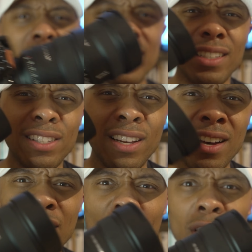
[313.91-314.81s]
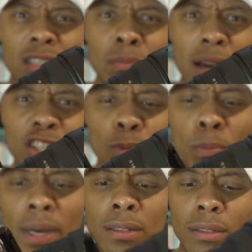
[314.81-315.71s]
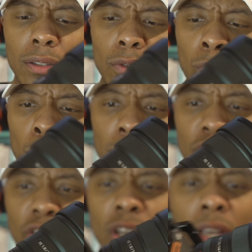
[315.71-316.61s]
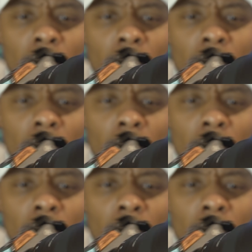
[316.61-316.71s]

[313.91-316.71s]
has a ton of customizable buttons which